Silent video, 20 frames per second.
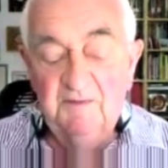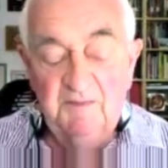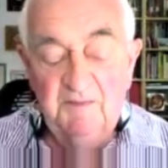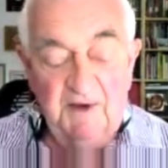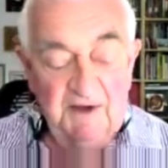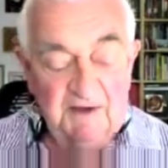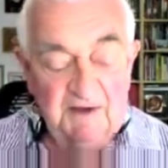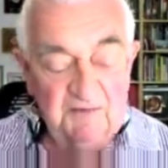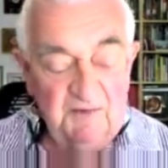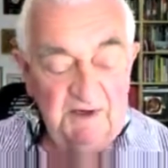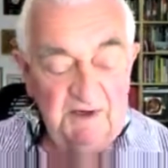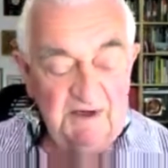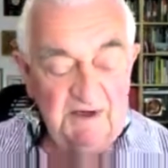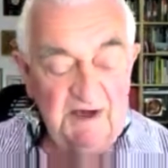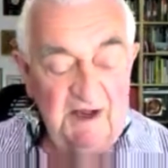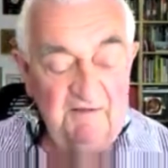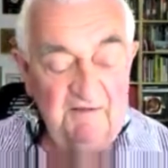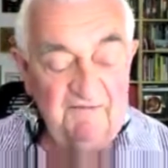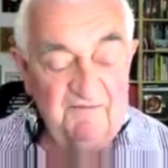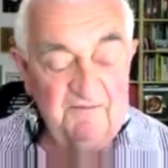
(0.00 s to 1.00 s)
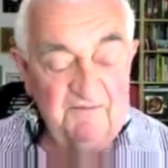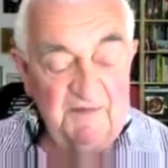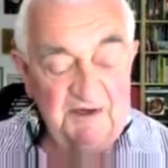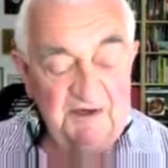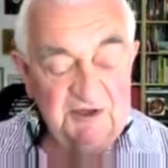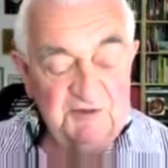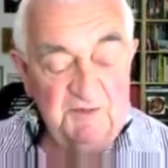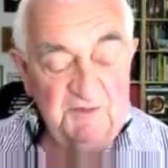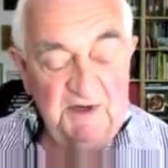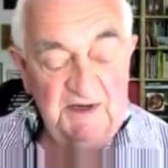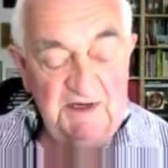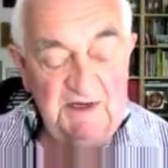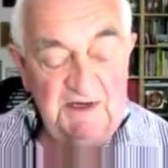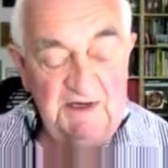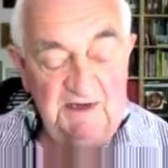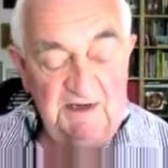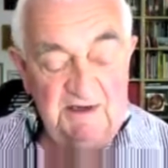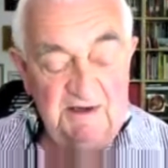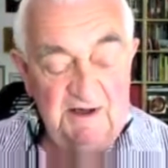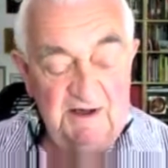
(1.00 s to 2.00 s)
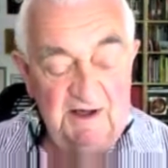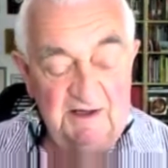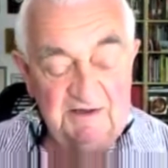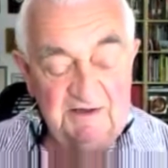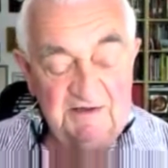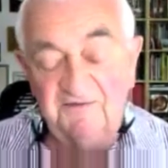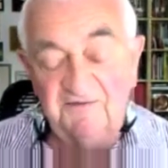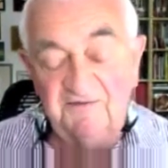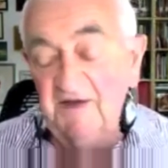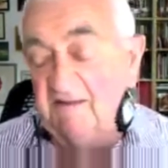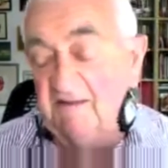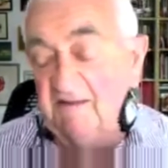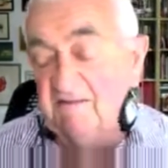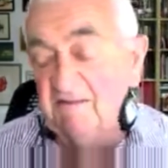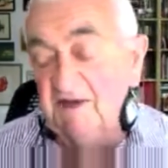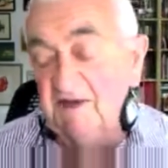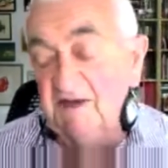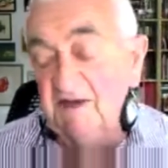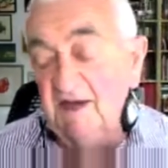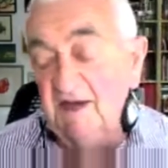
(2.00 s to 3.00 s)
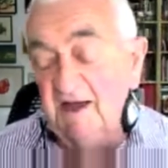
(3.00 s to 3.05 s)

But we didn't have much money as a family,